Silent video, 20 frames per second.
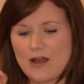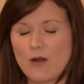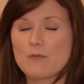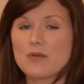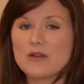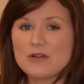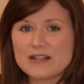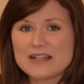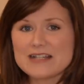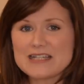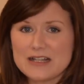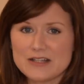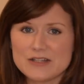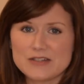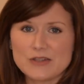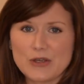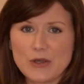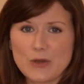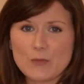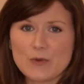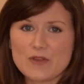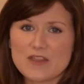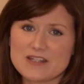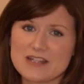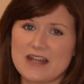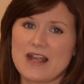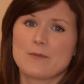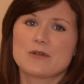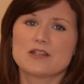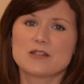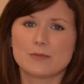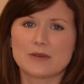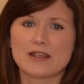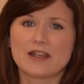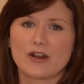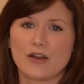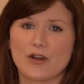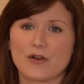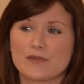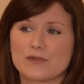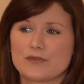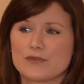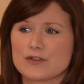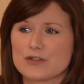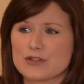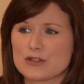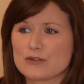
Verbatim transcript: Now, building a telescope with a diameter big enough